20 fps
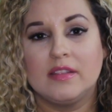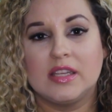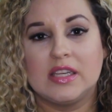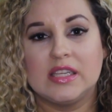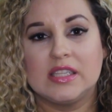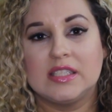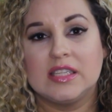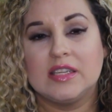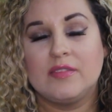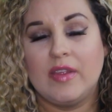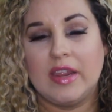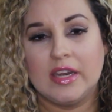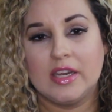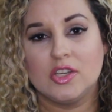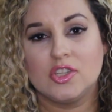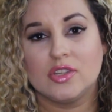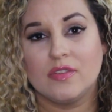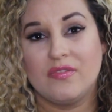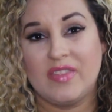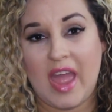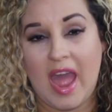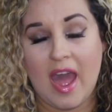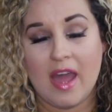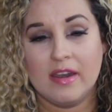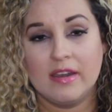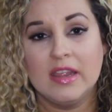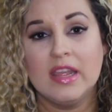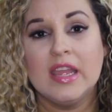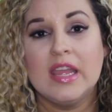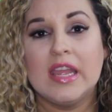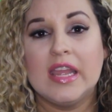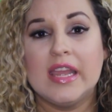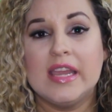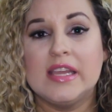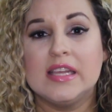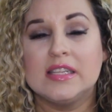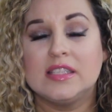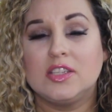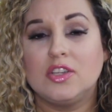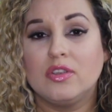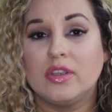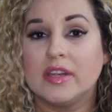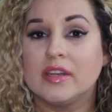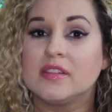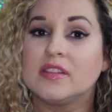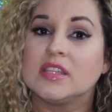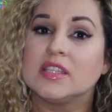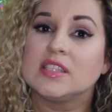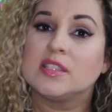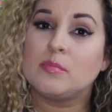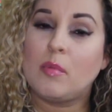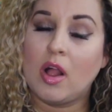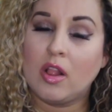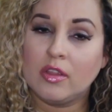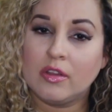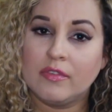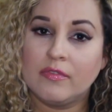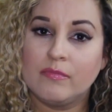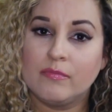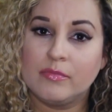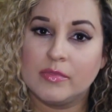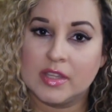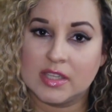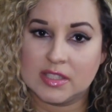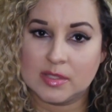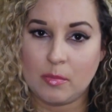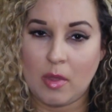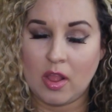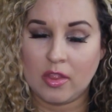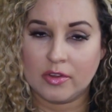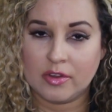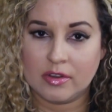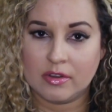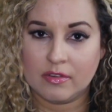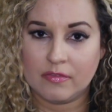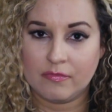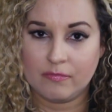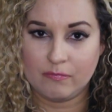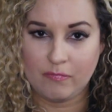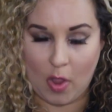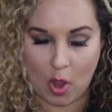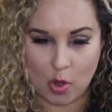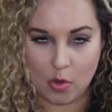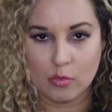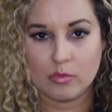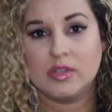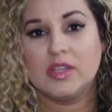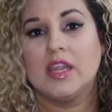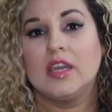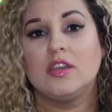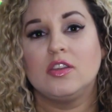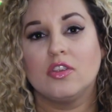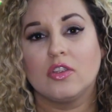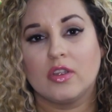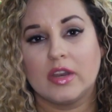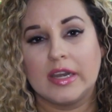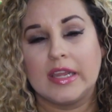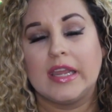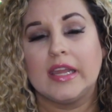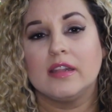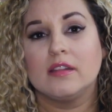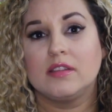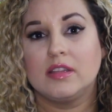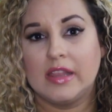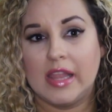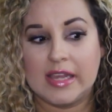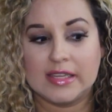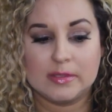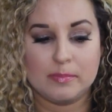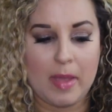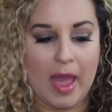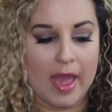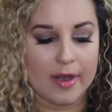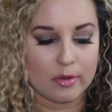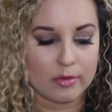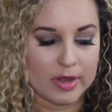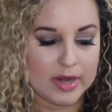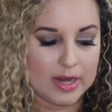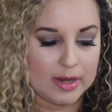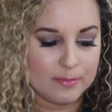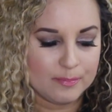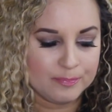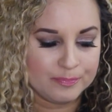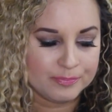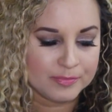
The disadvantage of that is you get the smaller phone, then you're going to get less battery.